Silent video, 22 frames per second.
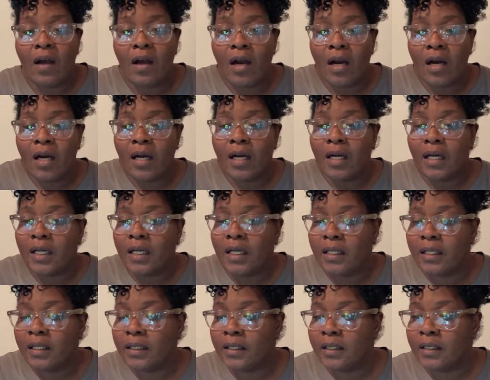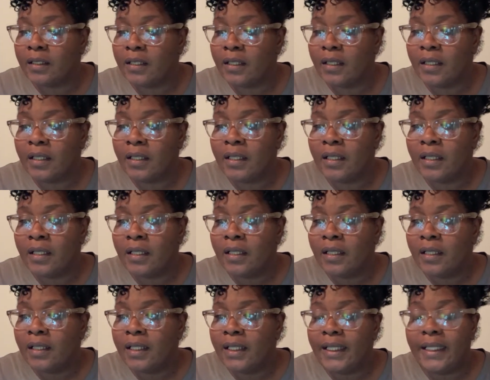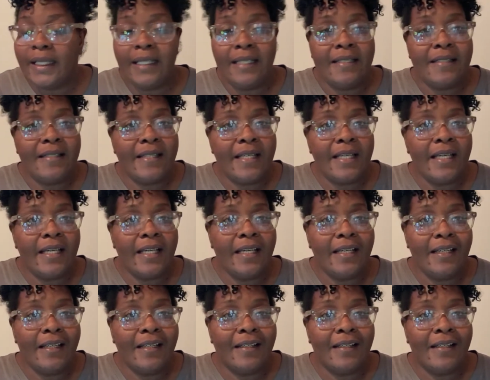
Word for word: are easy.